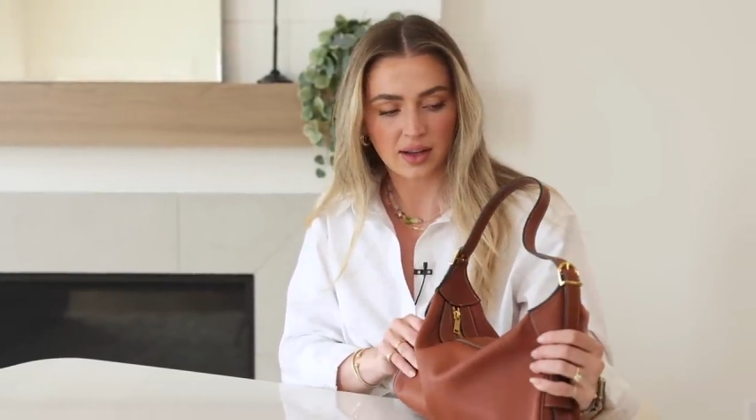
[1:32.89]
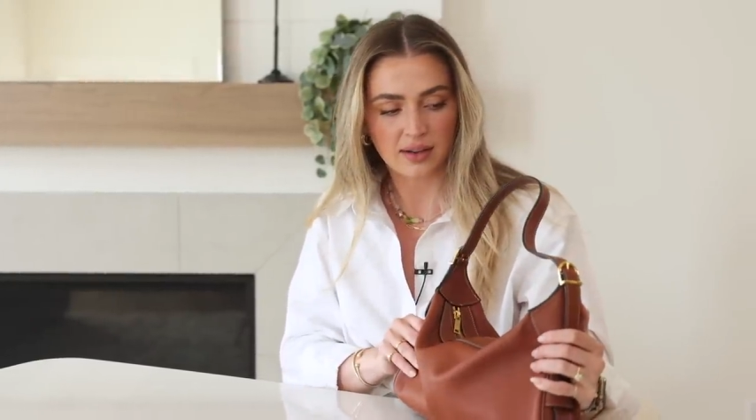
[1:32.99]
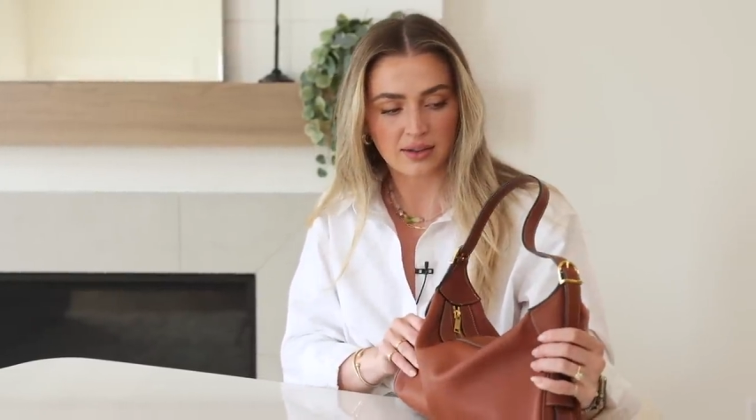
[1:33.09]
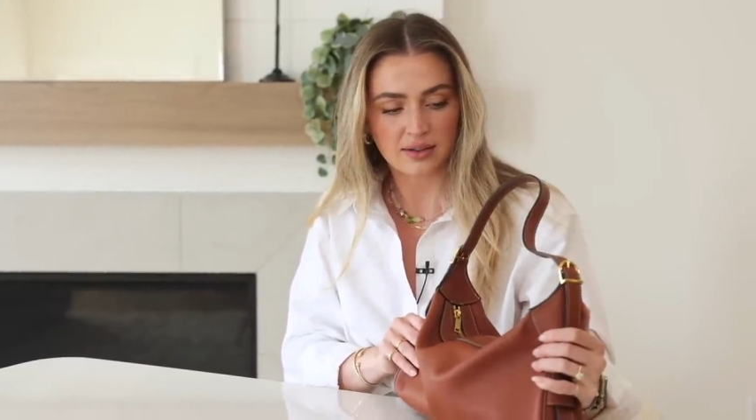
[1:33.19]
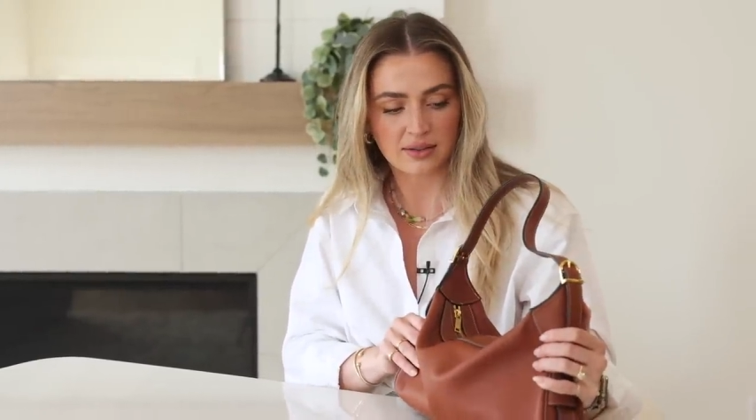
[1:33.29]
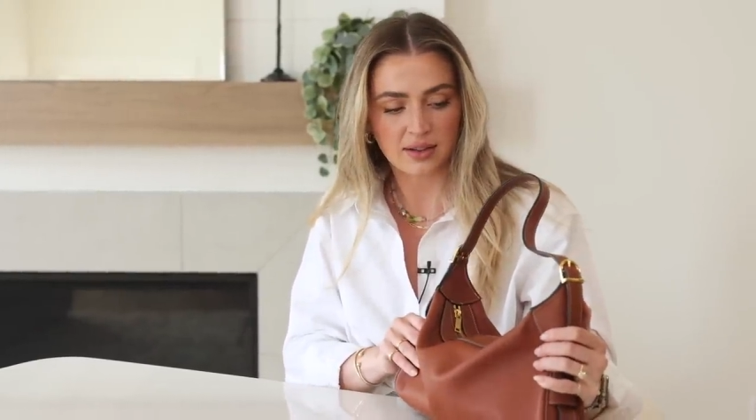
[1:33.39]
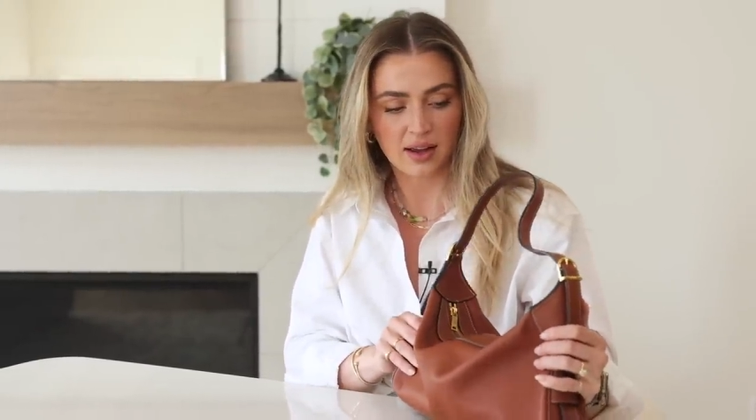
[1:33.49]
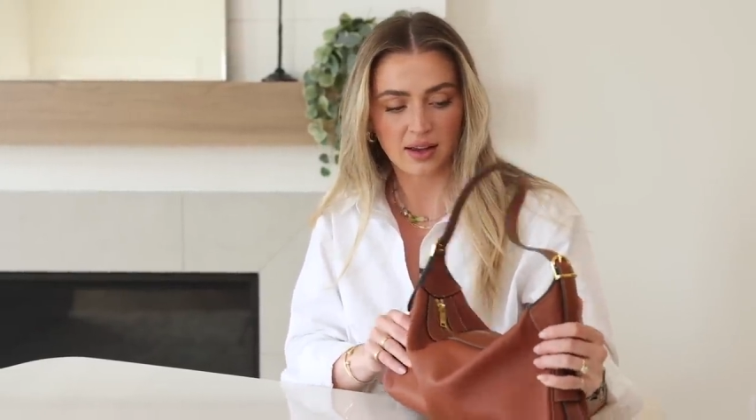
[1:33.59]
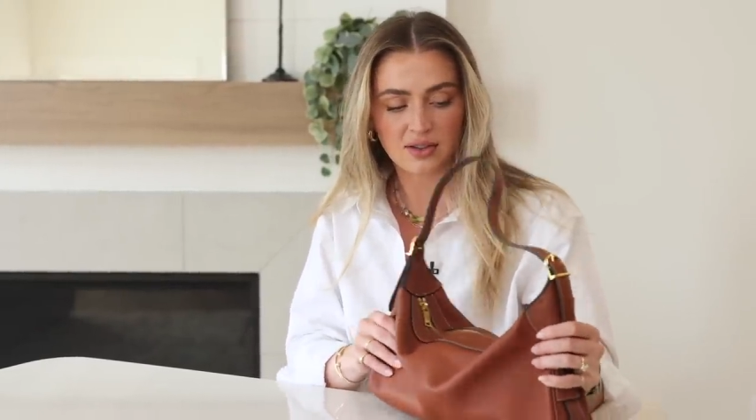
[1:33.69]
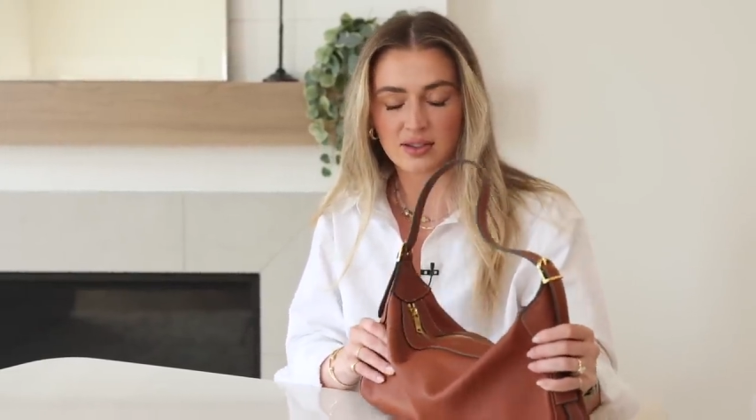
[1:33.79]
And
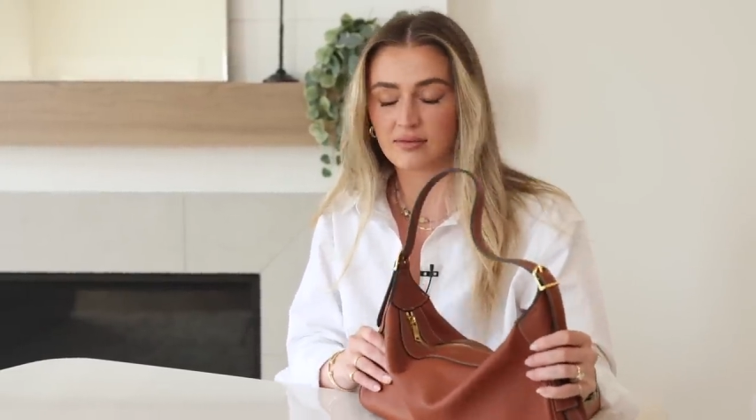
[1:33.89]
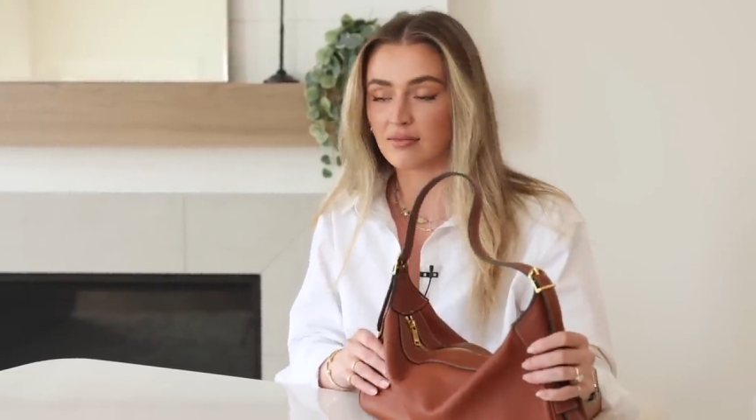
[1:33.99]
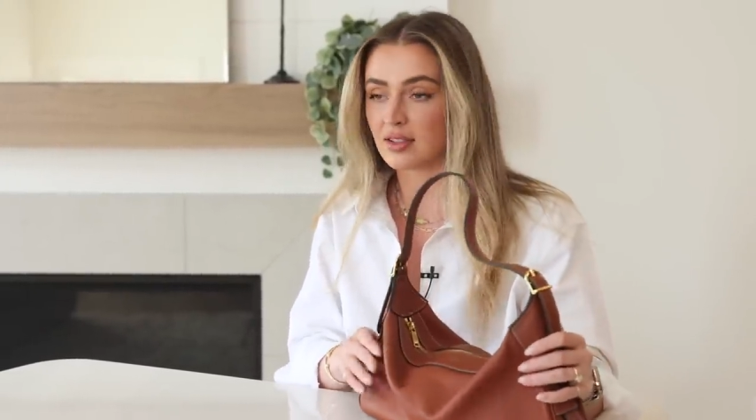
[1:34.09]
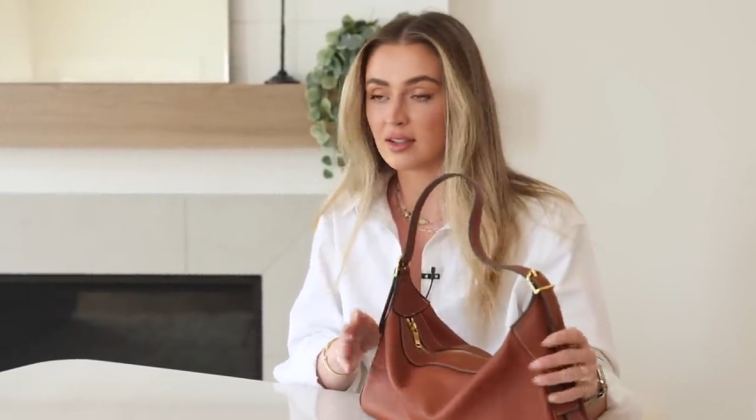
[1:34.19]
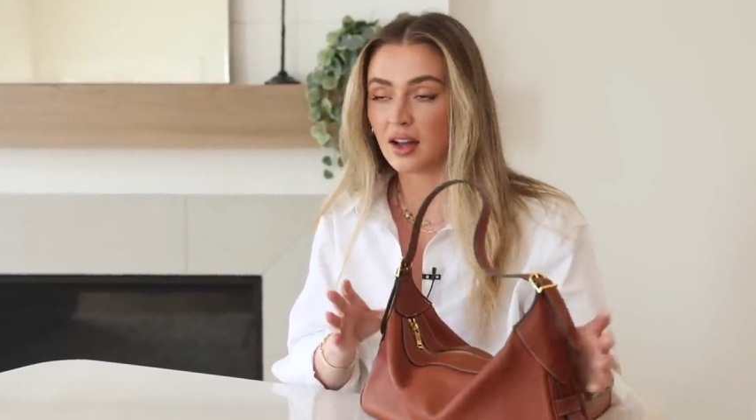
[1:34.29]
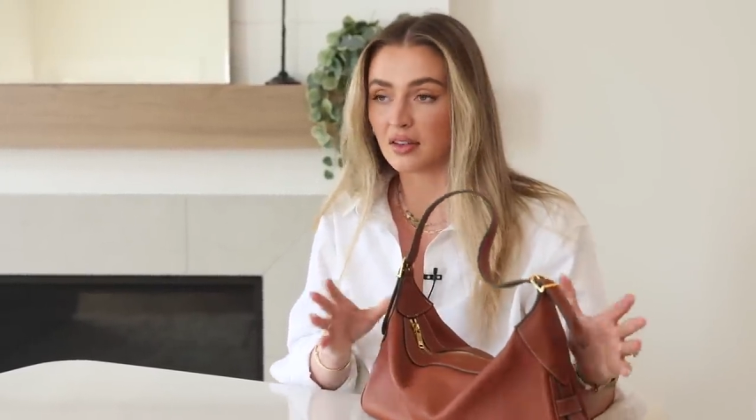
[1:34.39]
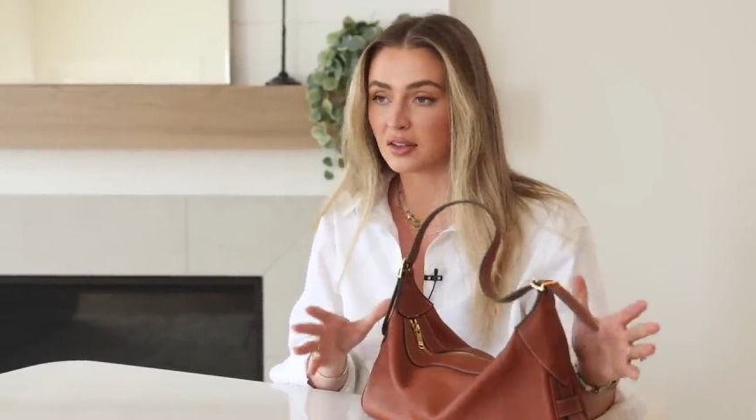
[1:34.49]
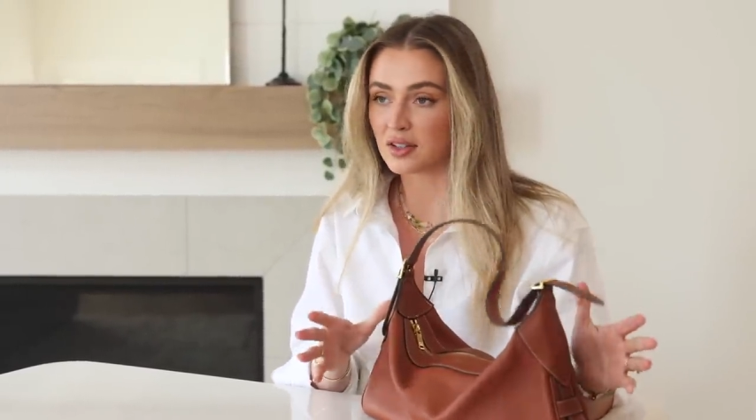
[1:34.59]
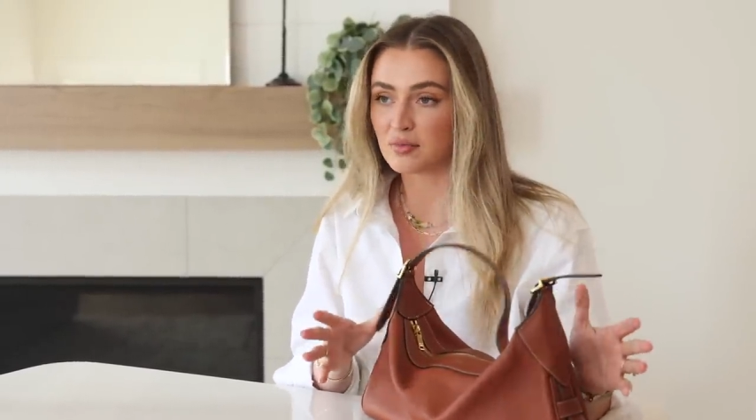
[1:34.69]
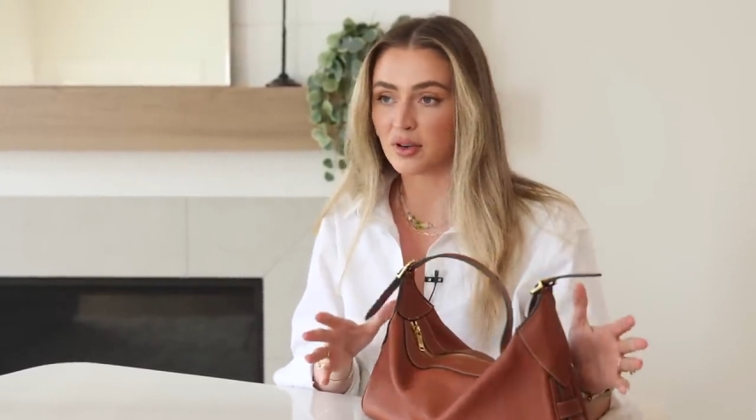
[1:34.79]
yeah, this
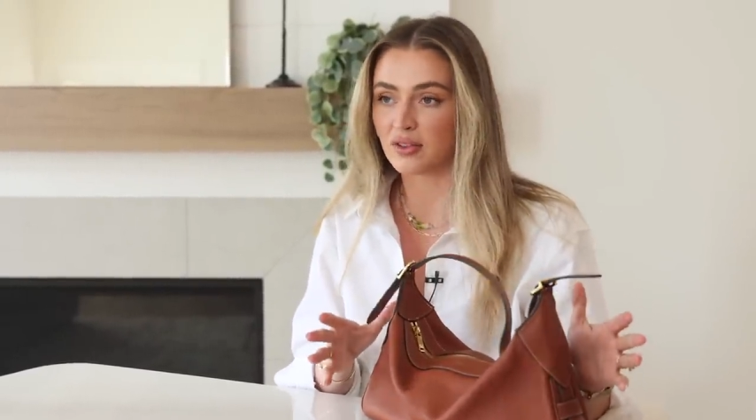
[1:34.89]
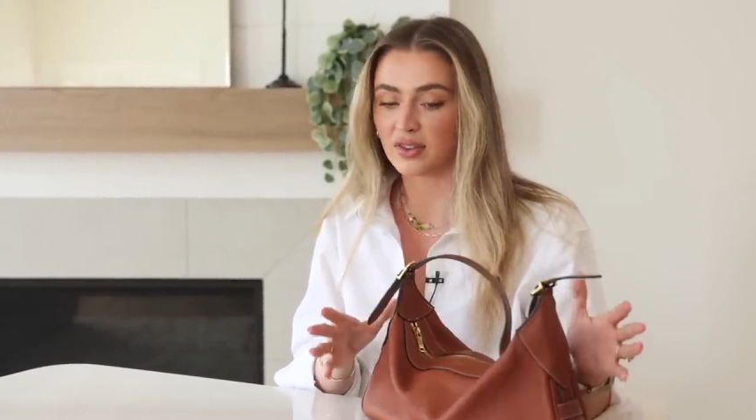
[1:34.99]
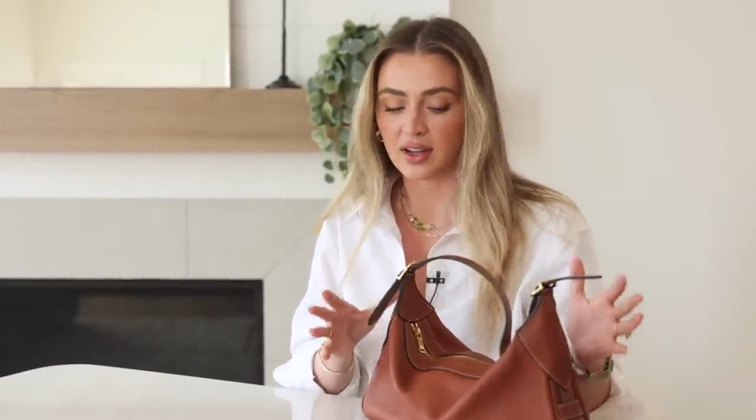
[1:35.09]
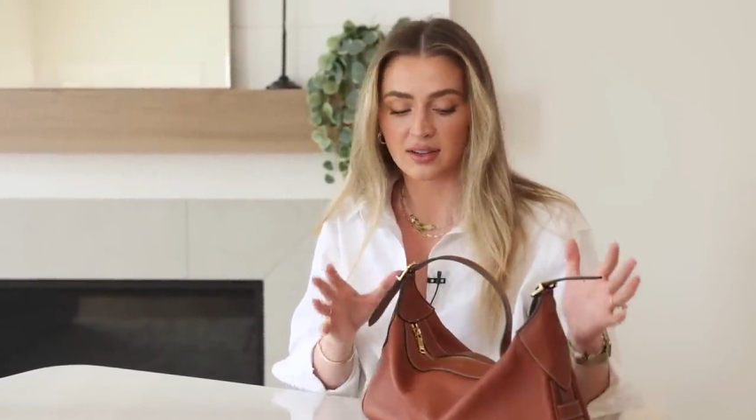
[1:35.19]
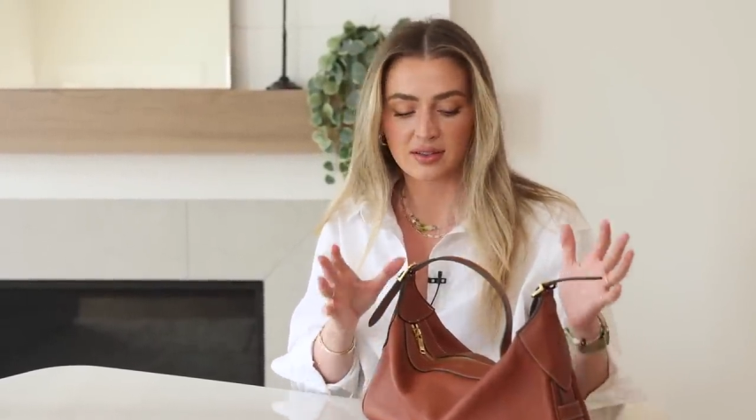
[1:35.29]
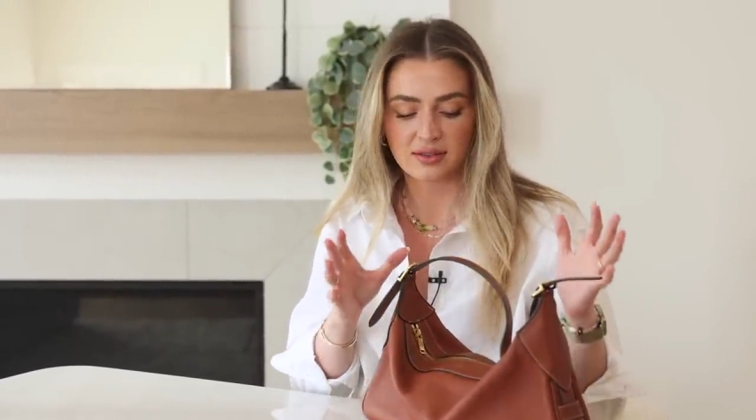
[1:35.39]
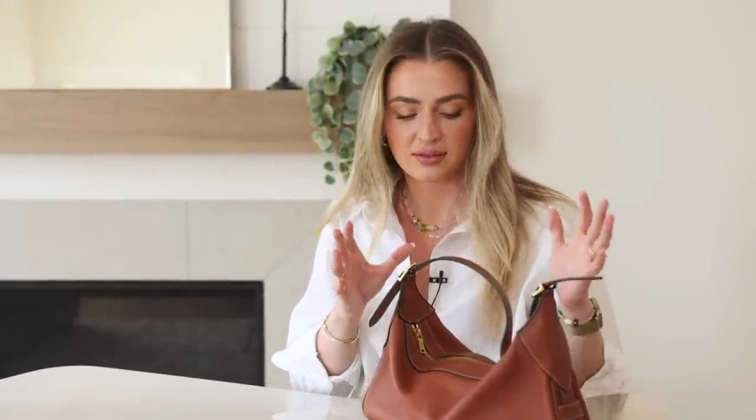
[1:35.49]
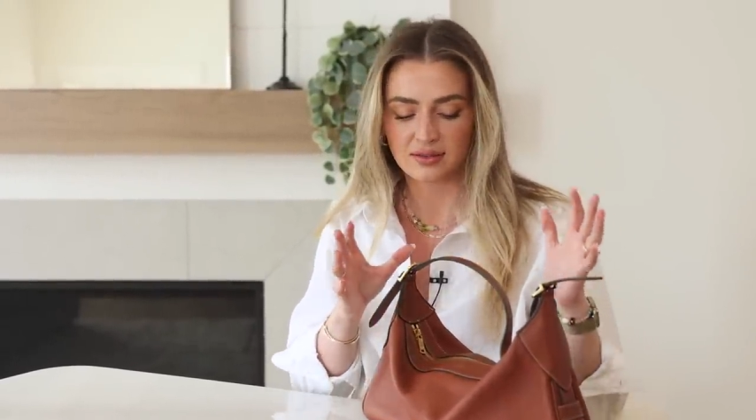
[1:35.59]
color is perfect.